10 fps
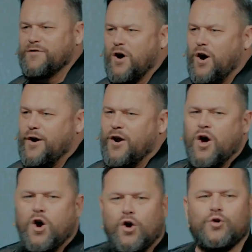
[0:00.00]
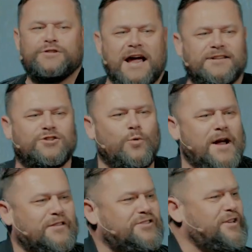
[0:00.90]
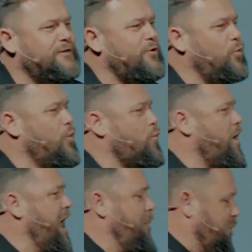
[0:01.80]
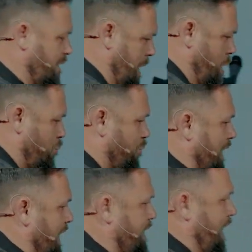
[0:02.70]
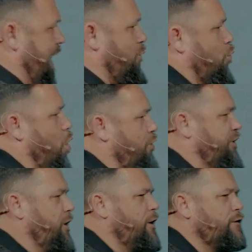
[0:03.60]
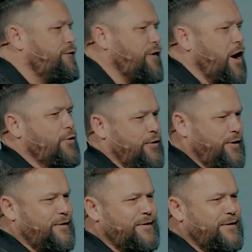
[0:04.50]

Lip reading: of God, who takes away the sin of the world. What happened? Blood and water flowed.